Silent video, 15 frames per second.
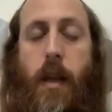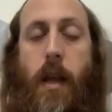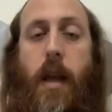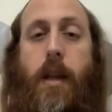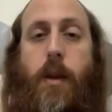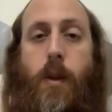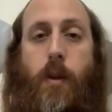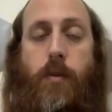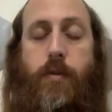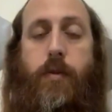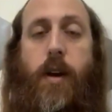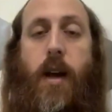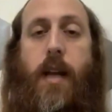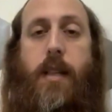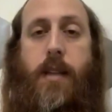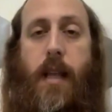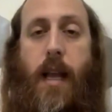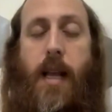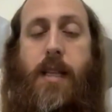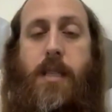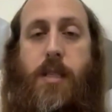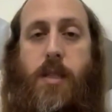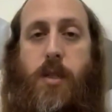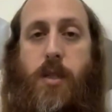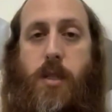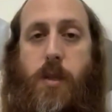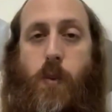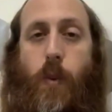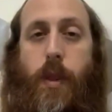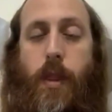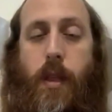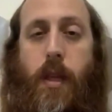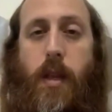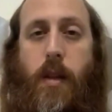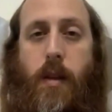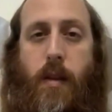And you'll find answers within.